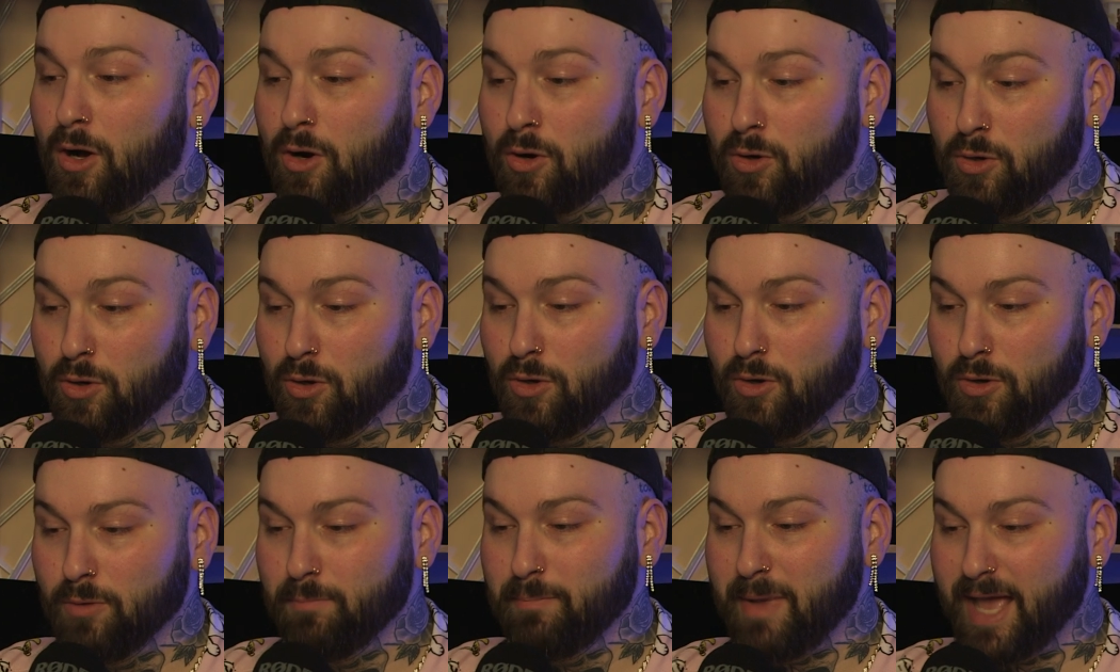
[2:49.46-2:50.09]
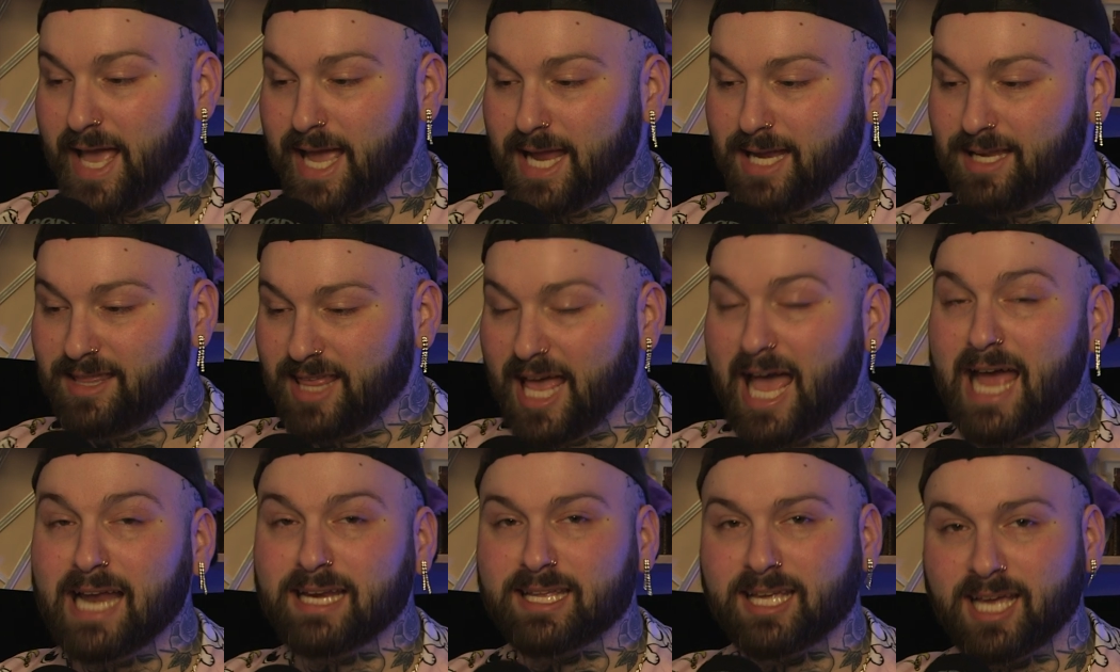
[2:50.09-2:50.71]
Who made
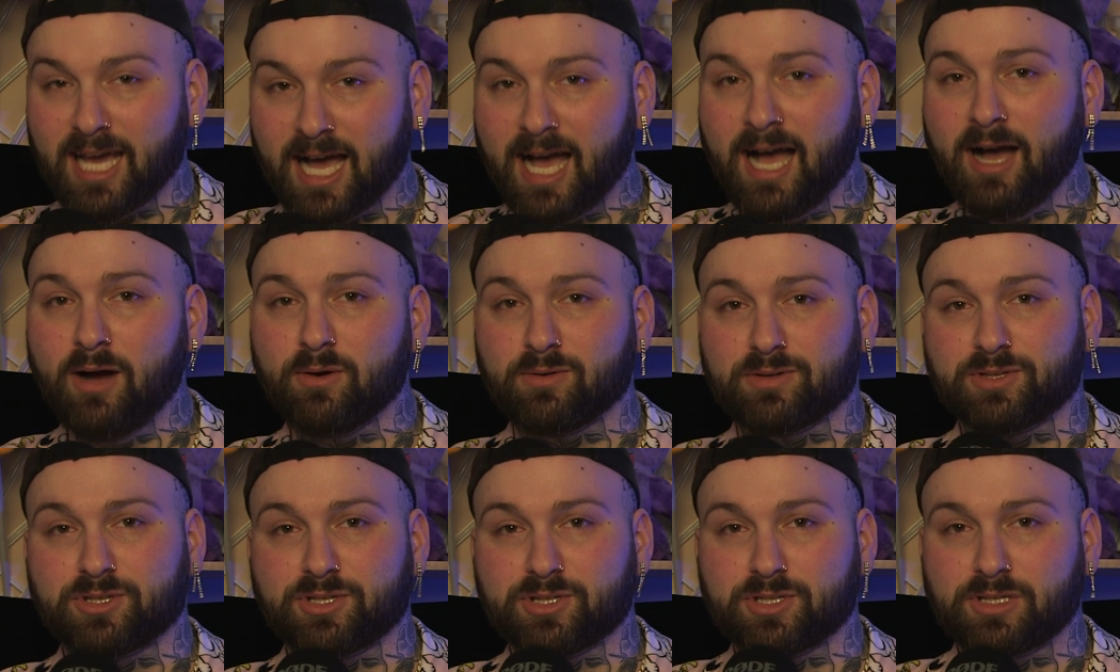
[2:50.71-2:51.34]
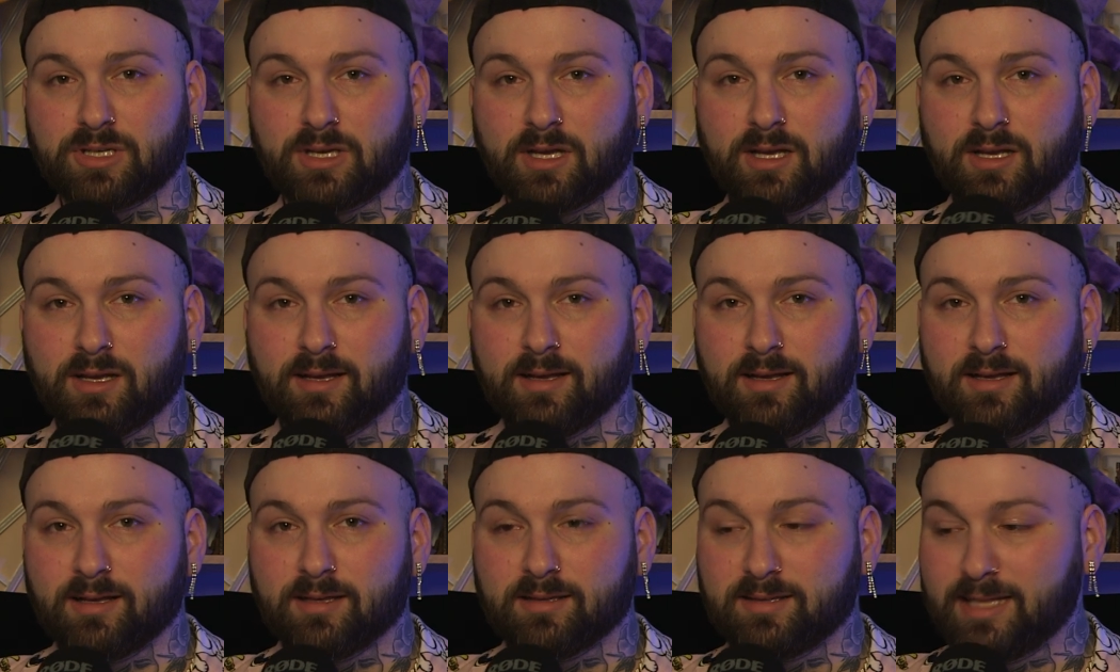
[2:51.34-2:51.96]
that couch?
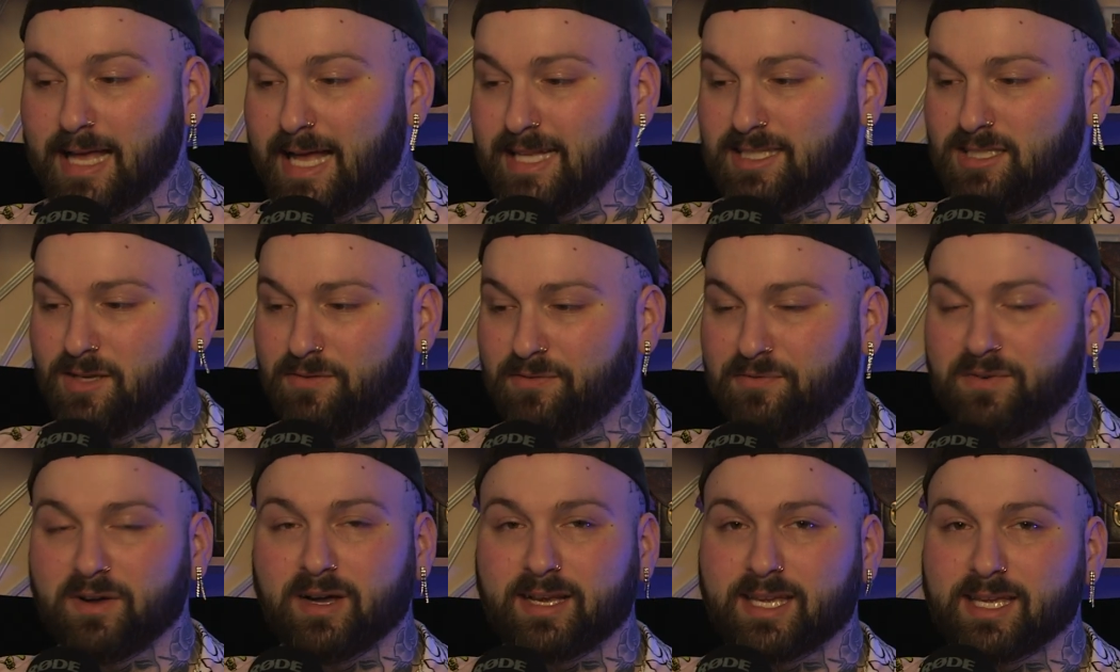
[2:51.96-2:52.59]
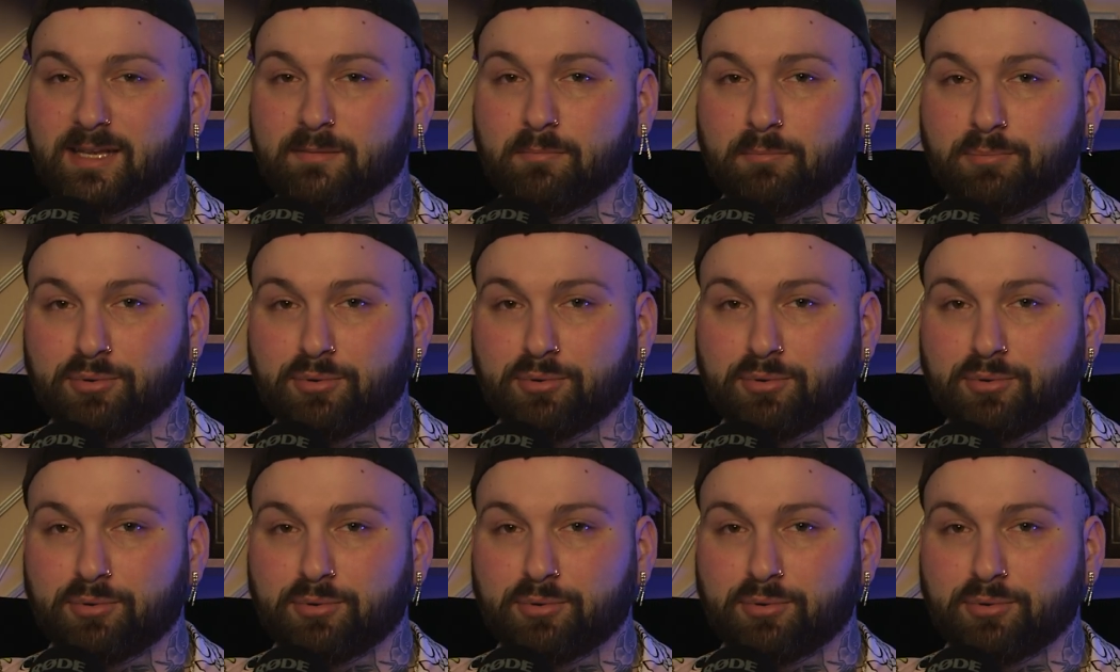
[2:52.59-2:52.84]
That's a fucking